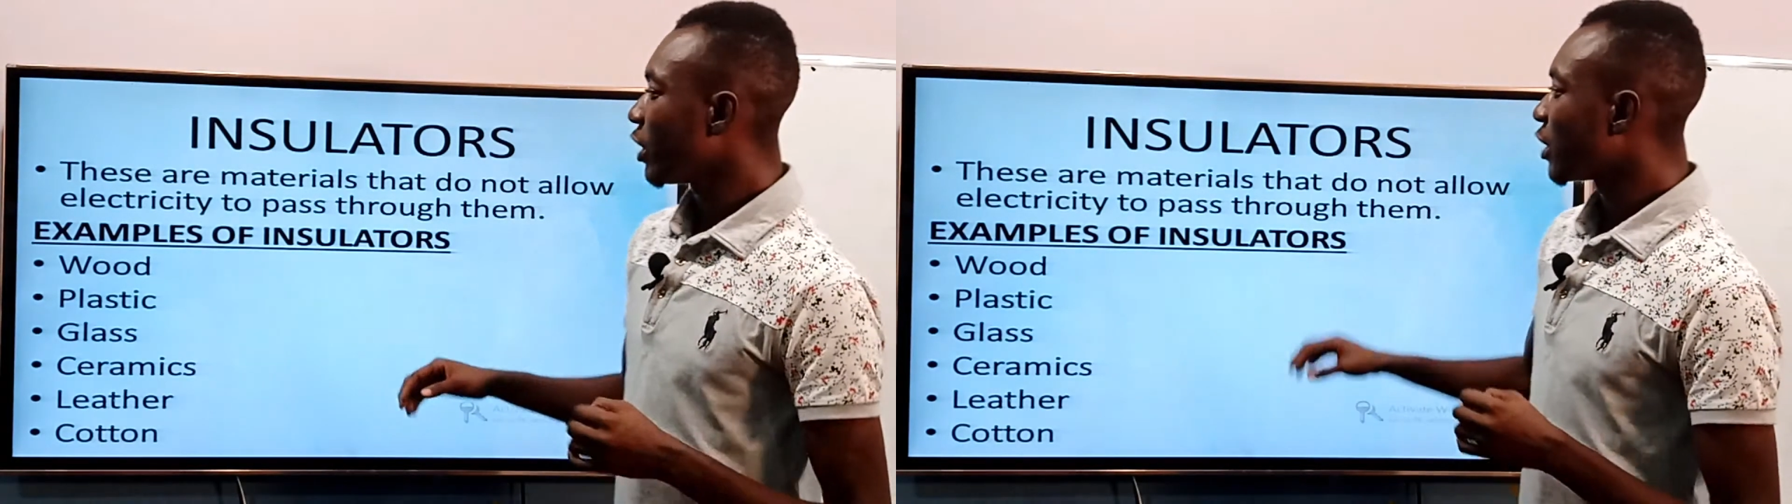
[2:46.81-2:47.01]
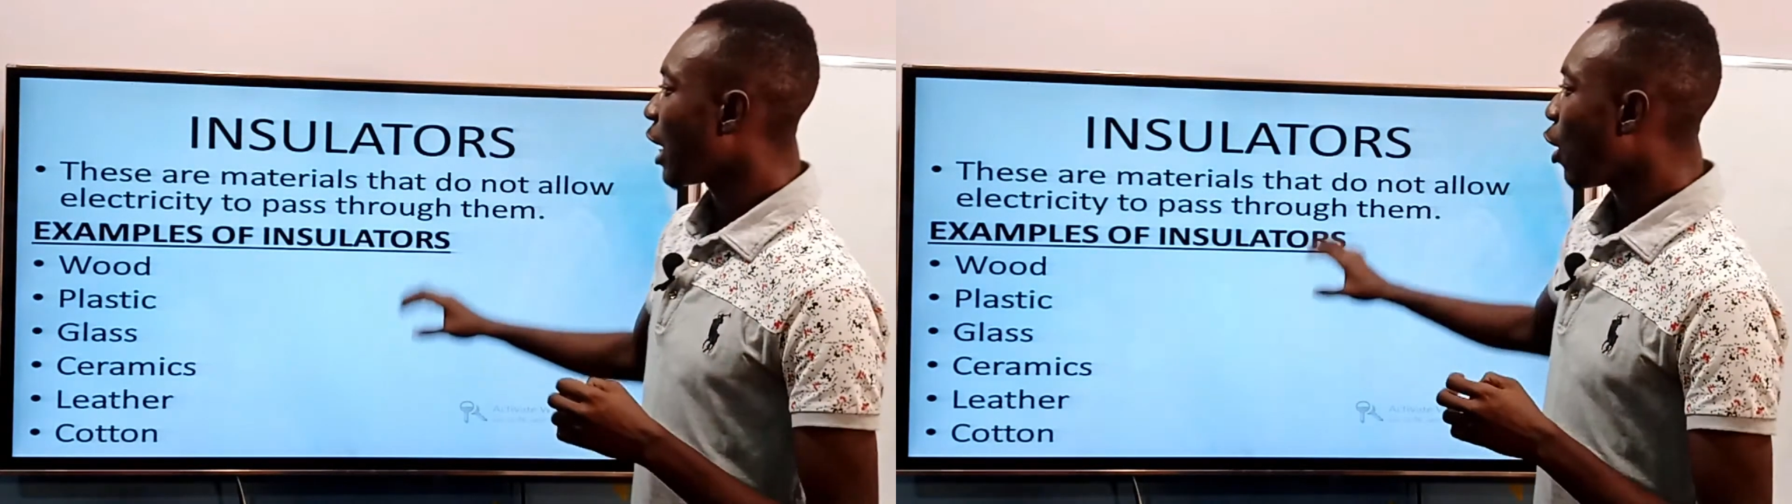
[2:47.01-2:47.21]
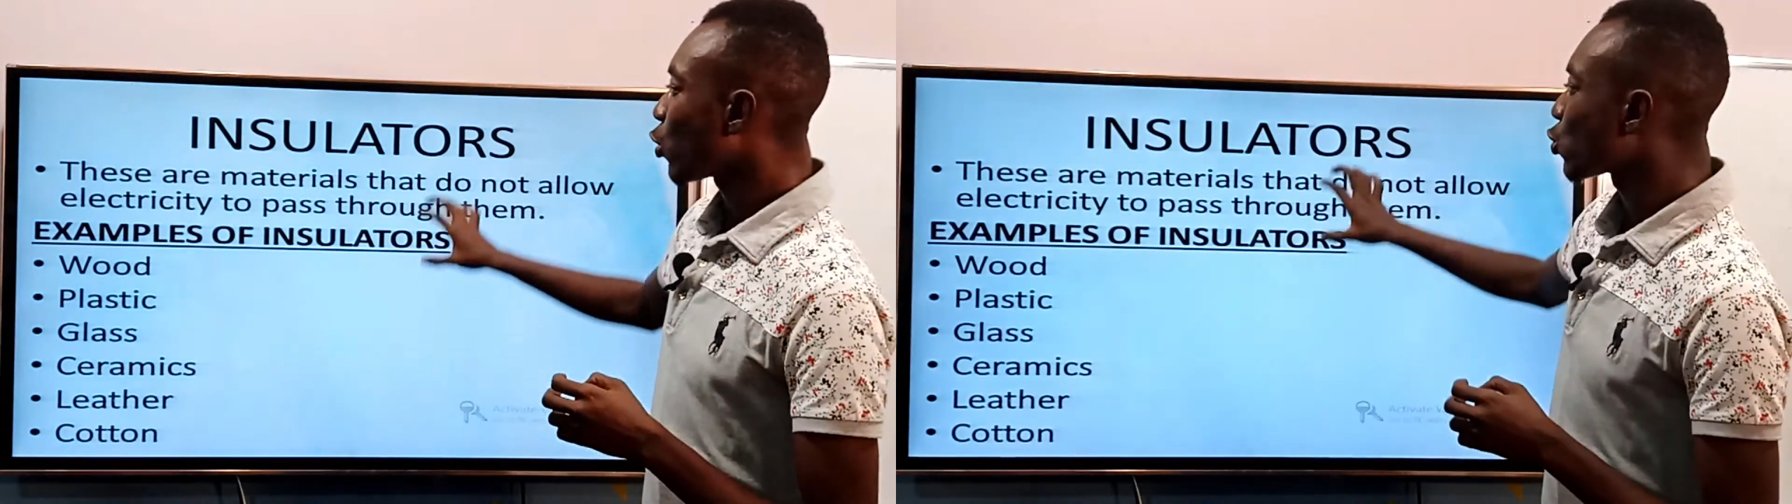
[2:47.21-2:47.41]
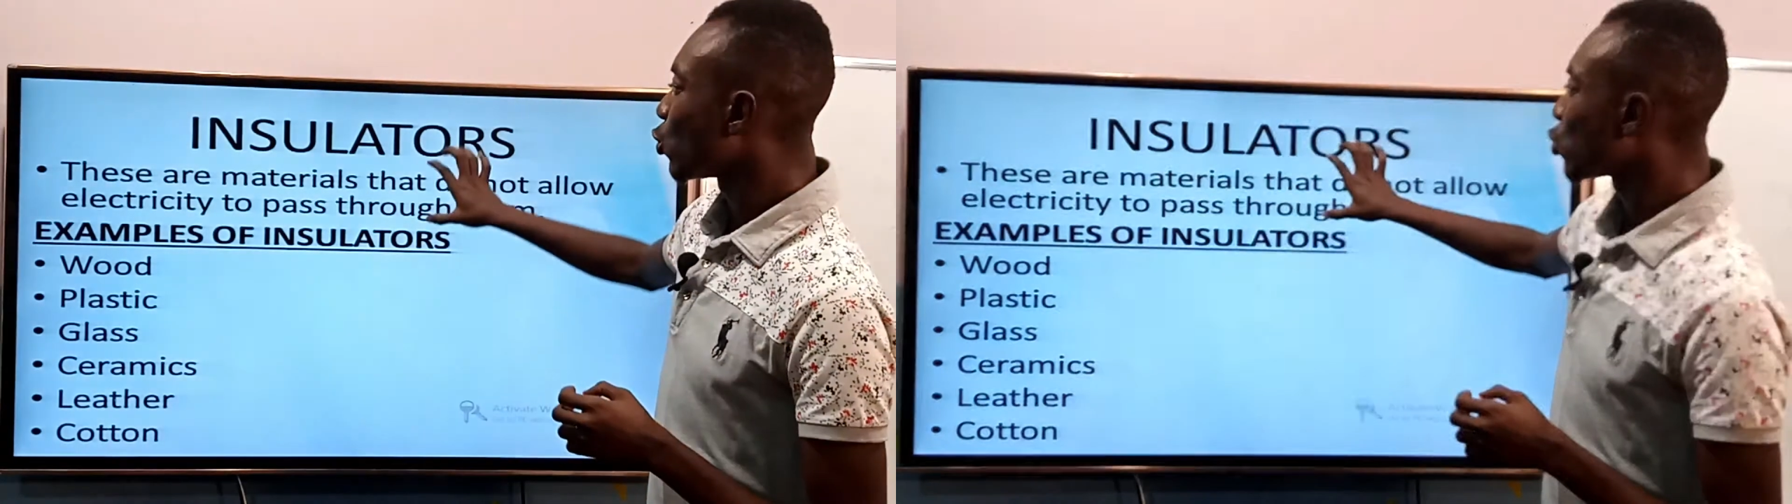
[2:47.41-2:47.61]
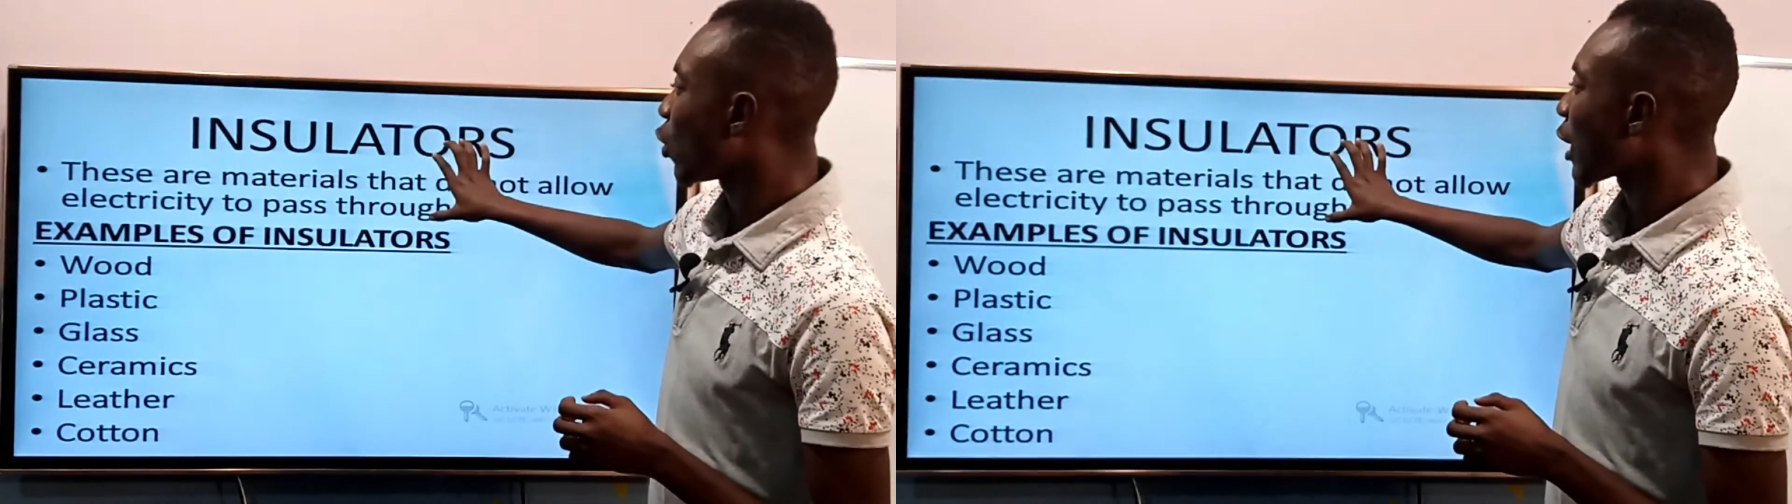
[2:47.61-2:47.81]
shall
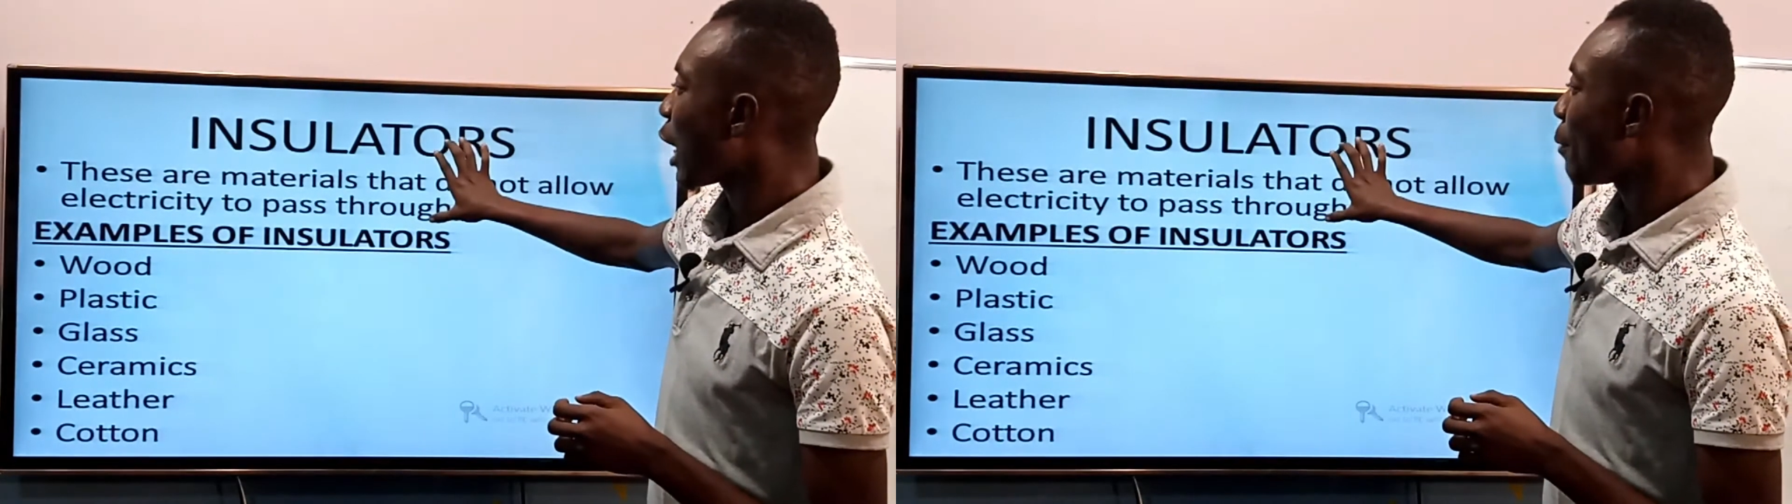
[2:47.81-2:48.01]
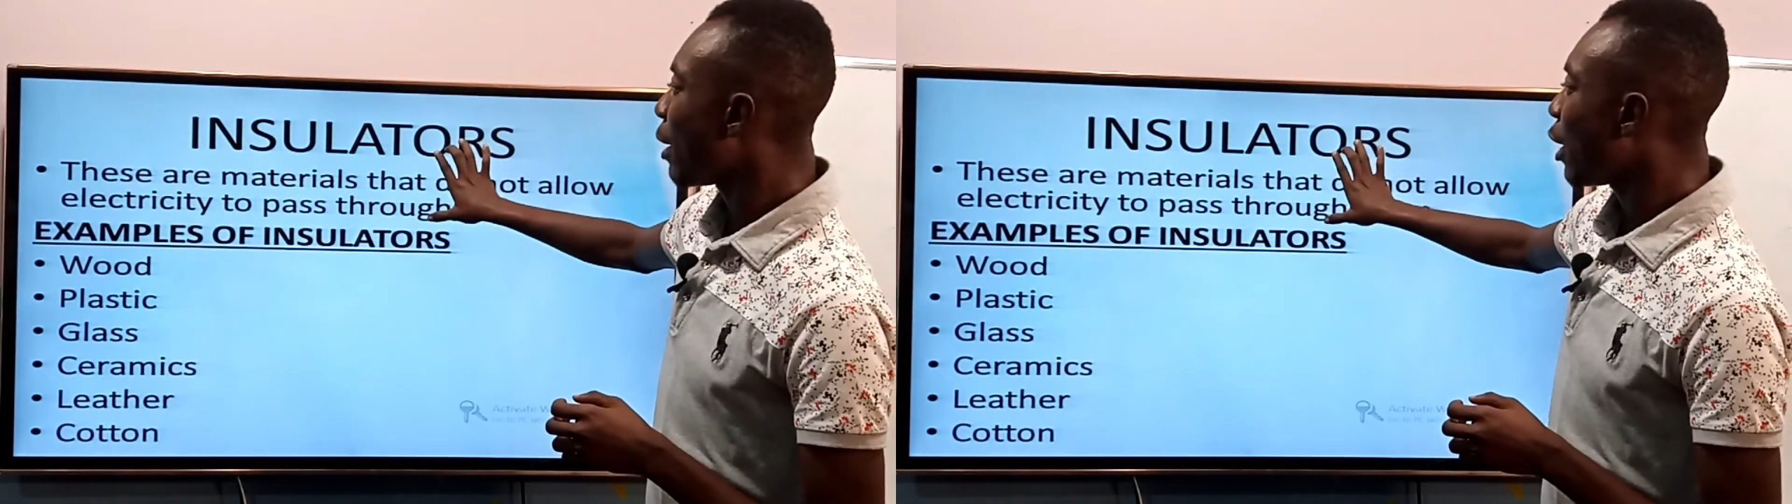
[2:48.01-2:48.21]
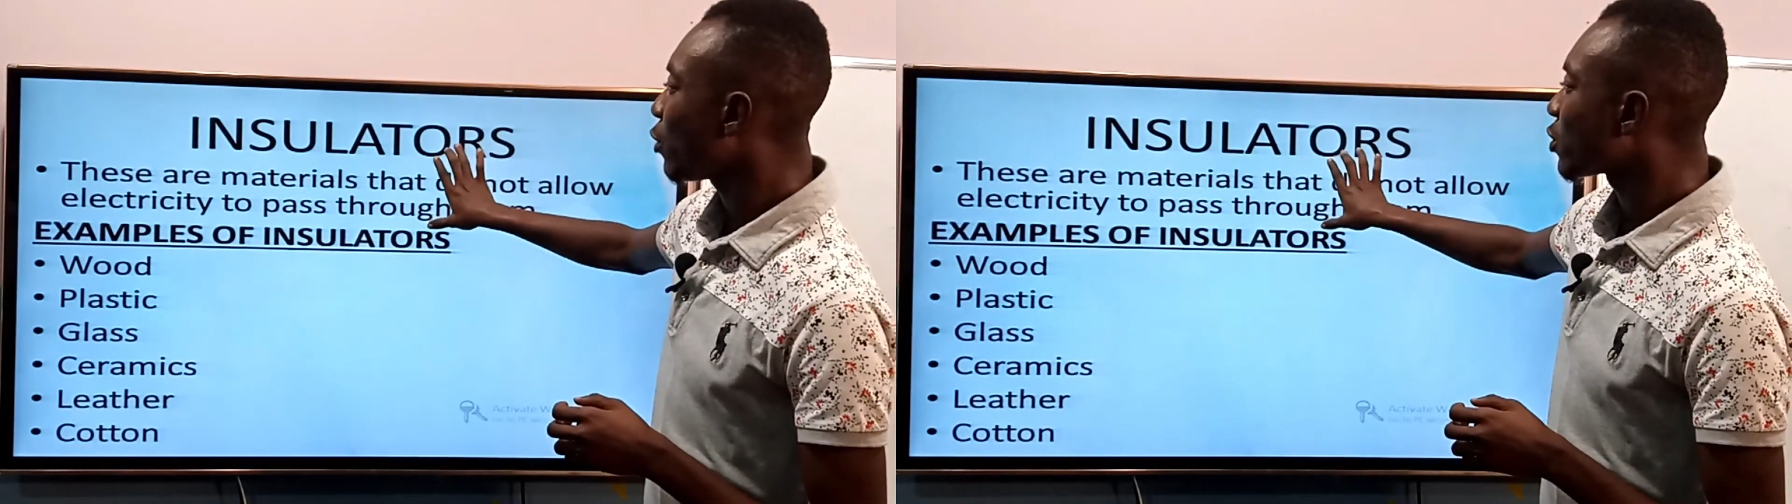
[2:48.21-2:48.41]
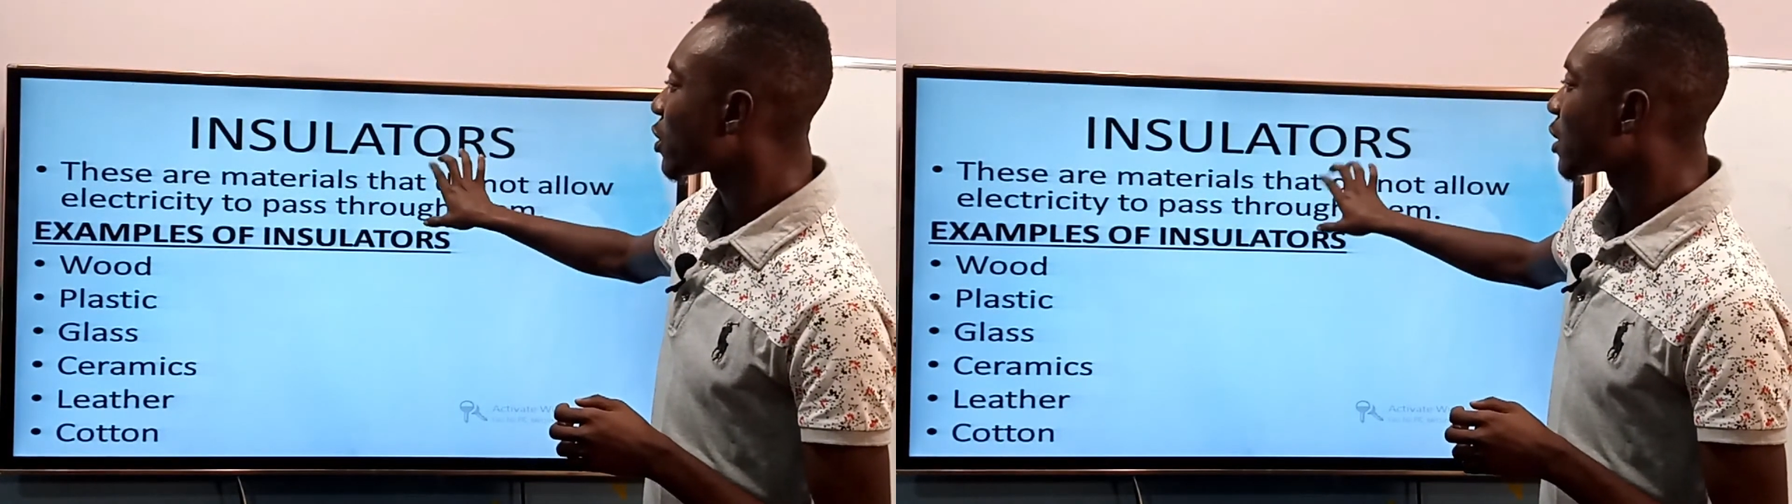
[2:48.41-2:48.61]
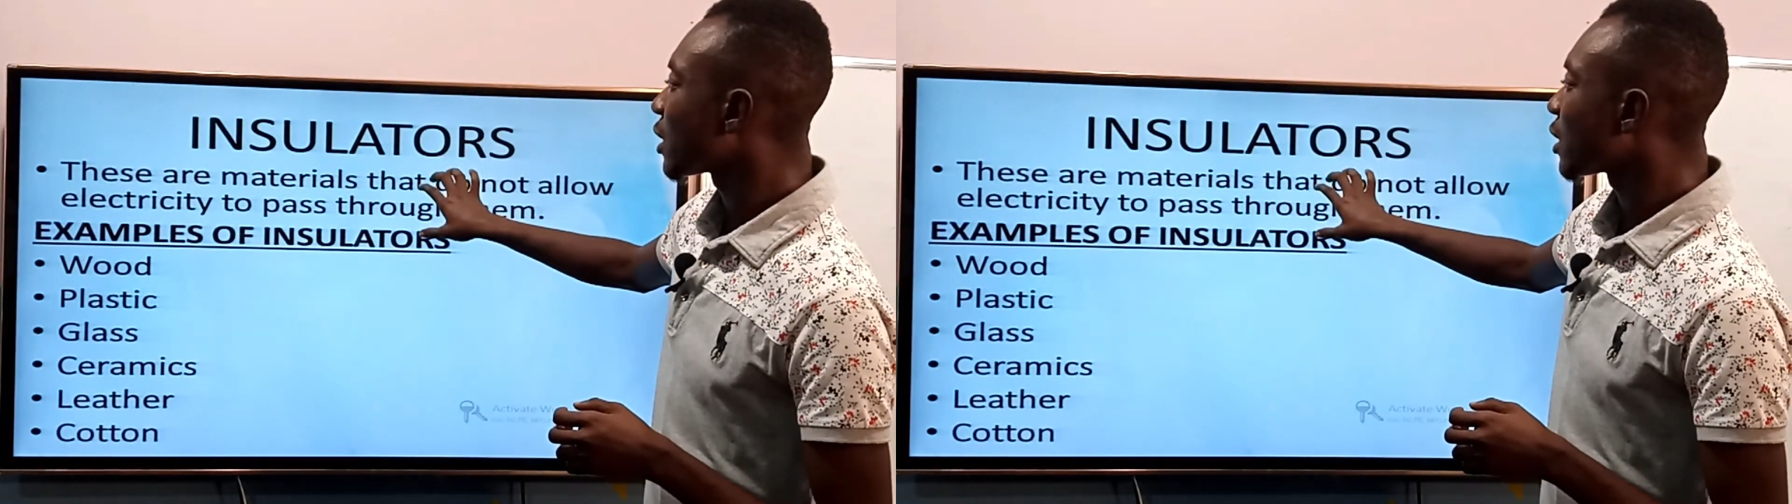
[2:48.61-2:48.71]
also talk about